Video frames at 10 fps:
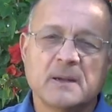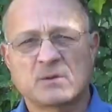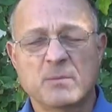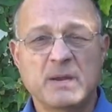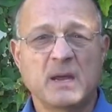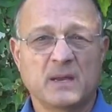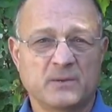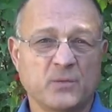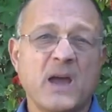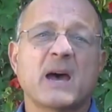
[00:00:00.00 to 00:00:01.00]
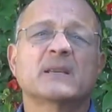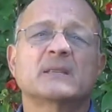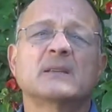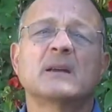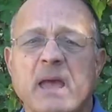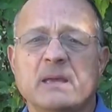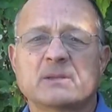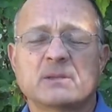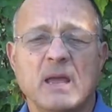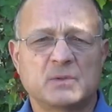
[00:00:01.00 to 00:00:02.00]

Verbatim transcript: to be addressed as